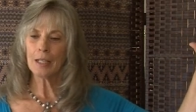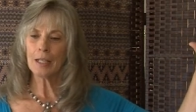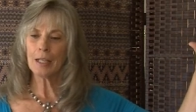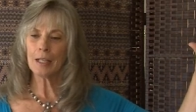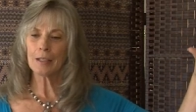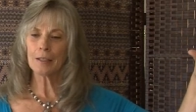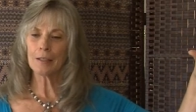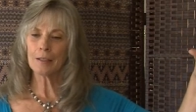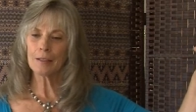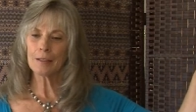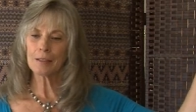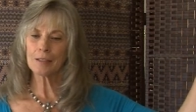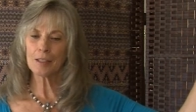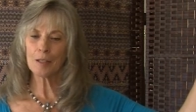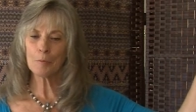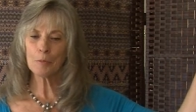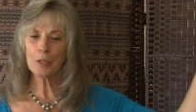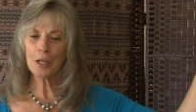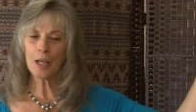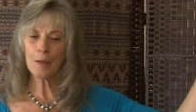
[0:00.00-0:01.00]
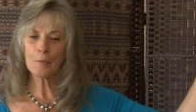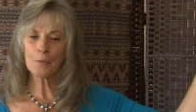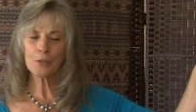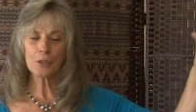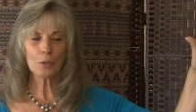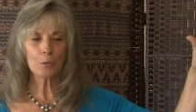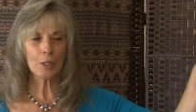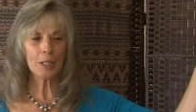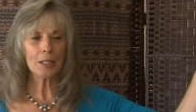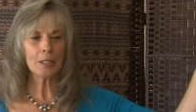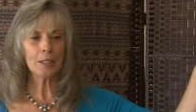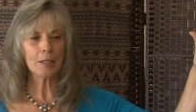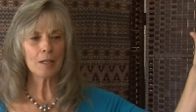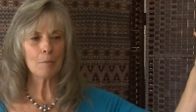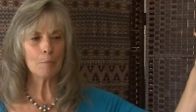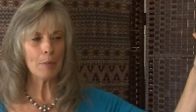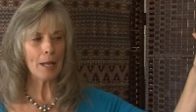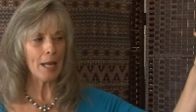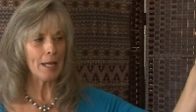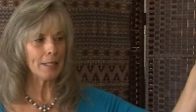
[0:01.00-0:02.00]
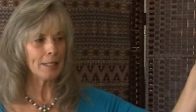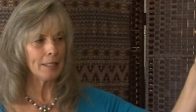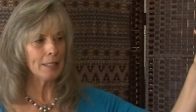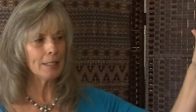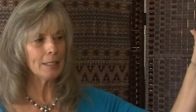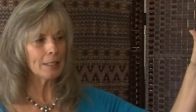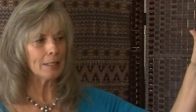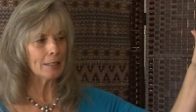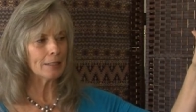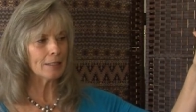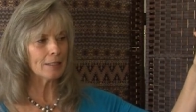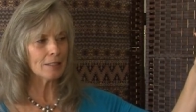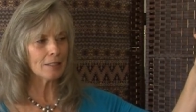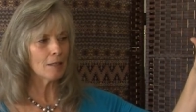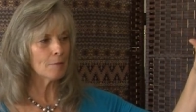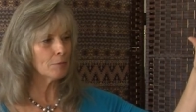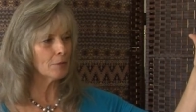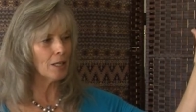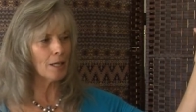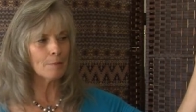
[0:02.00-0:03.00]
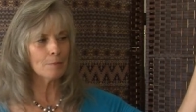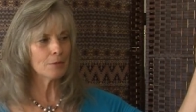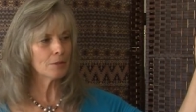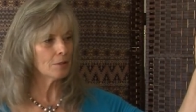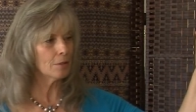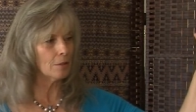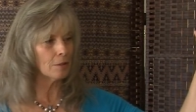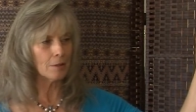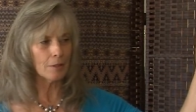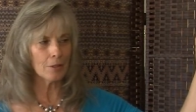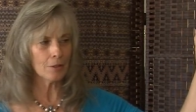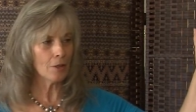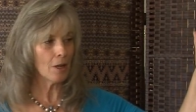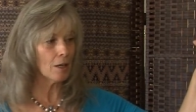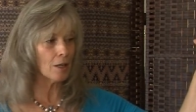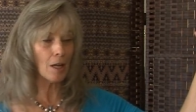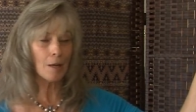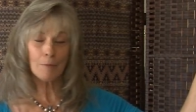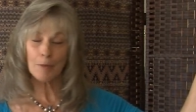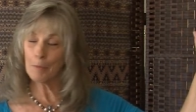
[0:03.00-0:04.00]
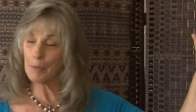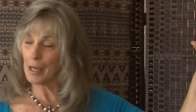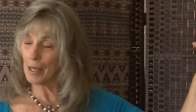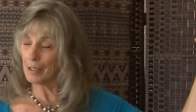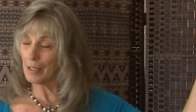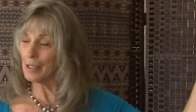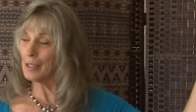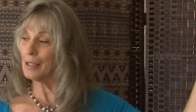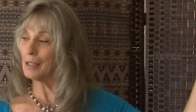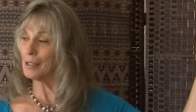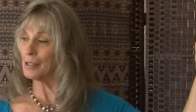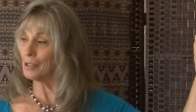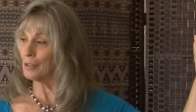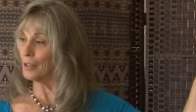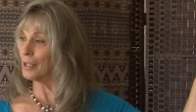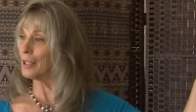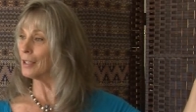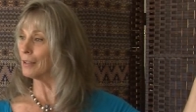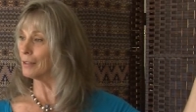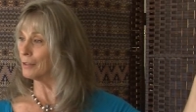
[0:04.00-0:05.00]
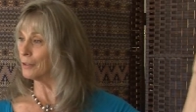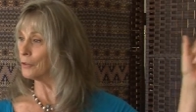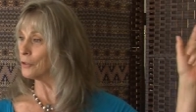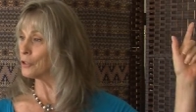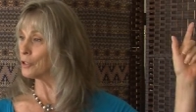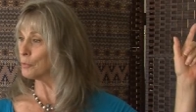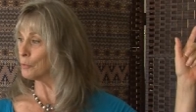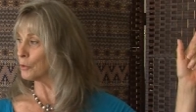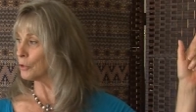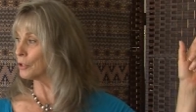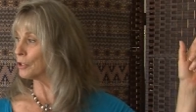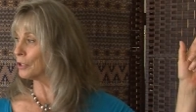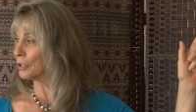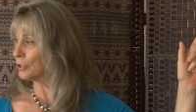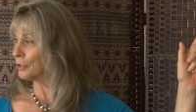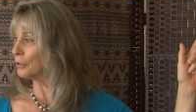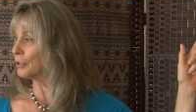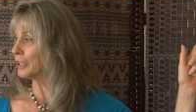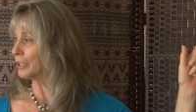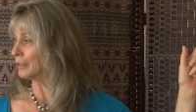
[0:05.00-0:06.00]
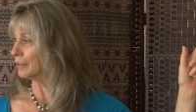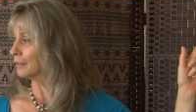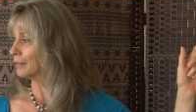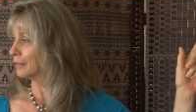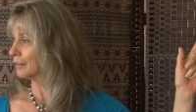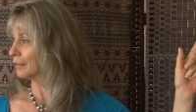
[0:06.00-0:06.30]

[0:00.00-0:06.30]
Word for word: and sometimes they're ready to come back in, and sometimes they're not coming back in until I do some more clearing.